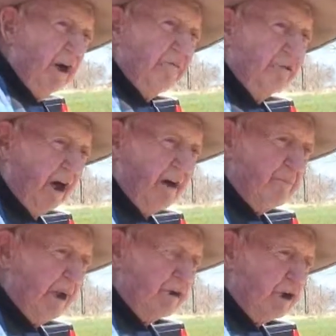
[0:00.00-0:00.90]
on fire.
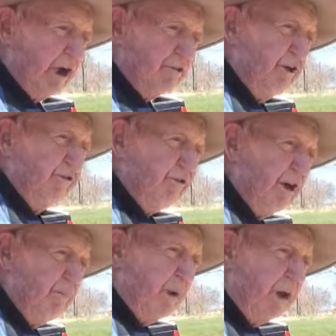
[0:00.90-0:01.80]
Better check, see if there's
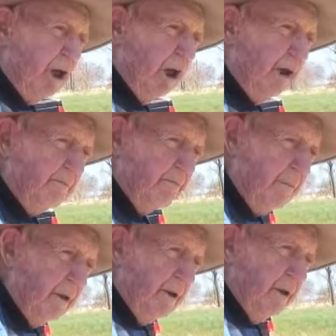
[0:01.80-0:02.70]
anybody in it."
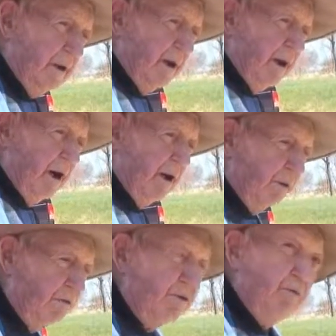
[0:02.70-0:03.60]
And it
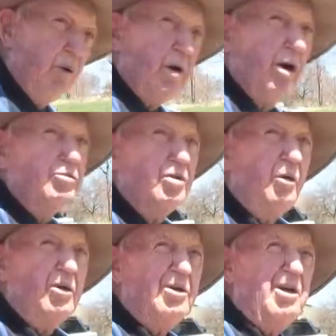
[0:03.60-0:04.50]
was a smokehouse
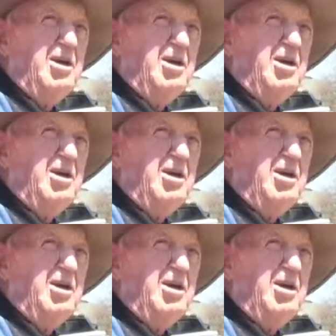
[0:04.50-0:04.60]
going.